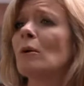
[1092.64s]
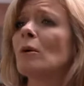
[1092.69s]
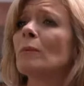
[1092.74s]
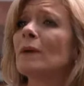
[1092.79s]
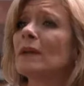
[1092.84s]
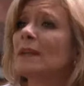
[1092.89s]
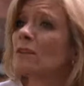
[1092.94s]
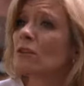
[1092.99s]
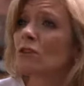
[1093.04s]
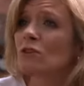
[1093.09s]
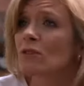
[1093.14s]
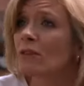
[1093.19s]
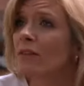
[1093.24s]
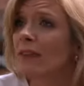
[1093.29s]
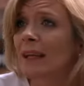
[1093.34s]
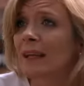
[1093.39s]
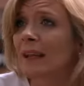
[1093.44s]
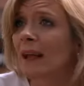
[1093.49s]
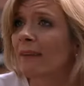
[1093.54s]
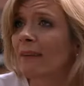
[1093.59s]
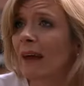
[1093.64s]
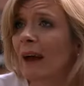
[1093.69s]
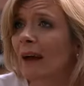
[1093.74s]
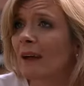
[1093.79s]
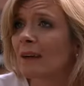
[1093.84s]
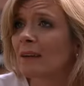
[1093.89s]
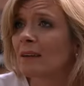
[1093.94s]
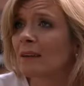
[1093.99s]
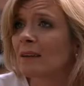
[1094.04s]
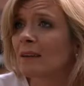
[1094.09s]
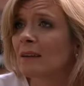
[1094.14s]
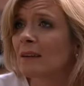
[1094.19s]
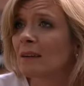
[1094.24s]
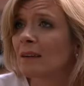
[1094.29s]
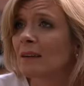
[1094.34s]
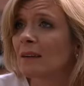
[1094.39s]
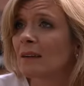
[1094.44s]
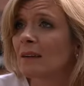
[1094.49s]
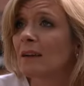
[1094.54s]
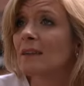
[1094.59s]
Yeah, well, Peter doesn't think like that.
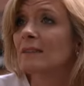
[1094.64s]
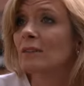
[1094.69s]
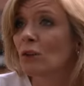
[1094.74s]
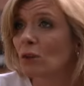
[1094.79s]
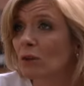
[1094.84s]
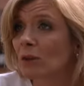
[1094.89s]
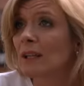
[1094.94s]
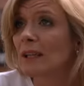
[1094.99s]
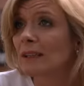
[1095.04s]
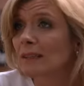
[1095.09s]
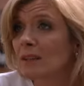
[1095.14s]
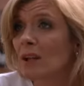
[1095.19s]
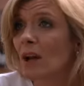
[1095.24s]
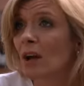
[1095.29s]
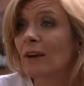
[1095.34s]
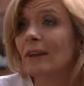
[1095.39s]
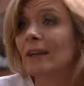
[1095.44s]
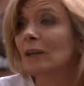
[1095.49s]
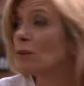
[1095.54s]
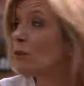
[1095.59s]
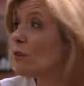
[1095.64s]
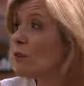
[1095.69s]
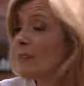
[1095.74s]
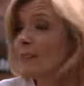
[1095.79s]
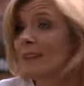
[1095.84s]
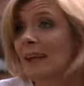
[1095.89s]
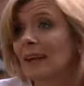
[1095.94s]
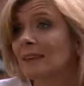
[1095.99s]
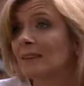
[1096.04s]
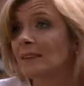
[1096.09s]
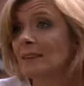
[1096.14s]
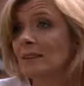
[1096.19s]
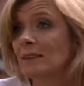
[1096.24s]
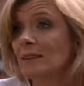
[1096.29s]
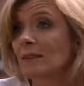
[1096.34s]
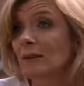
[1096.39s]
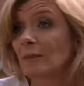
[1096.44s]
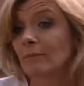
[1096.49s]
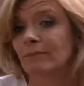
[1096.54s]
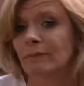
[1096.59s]
He's a good listener and he'll understand.
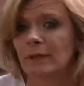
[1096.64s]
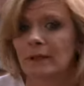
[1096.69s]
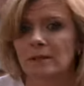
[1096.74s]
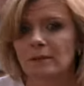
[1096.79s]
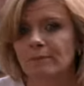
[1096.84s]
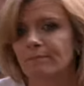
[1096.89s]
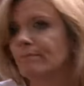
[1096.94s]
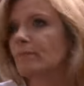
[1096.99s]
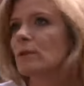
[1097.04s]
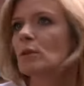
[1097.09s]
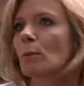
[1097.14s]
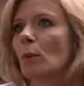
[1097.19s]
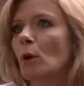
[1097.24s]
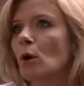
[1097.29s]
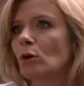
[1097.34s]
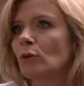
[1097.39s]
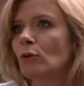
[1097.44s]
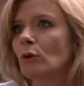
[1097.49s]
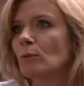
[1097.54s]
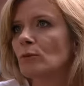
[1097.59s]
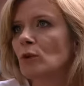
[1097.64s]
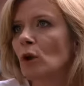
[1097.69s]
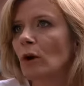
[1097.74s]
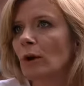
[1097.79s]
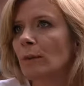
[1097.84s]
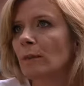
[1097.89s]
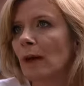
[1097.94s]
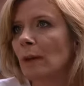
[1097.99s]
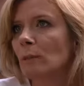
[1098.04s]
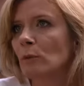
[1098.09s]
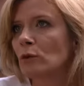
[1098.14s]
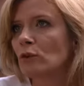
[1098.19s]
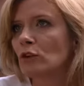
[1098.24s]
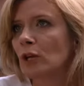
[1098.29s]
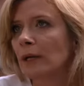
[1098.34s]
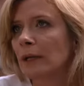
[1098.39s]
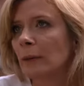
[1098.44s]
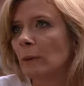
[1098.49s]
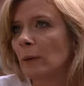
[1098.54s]
His support group taught him that much